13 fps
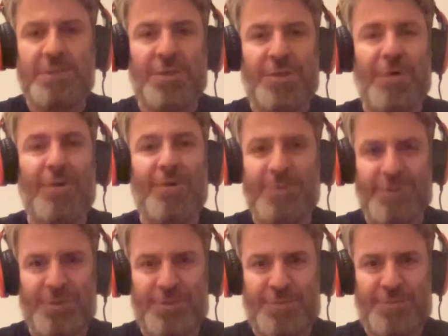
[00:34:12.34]
You know, I
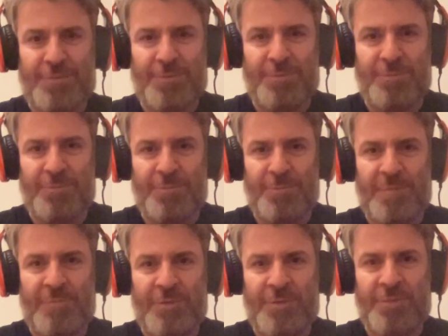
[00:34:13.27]
mean, just from from
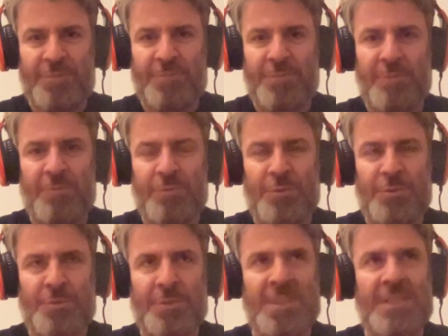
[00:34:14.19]
every from every
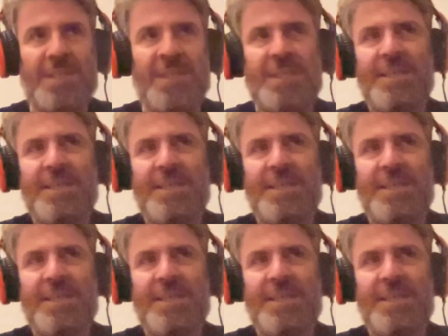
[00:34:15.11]
which way.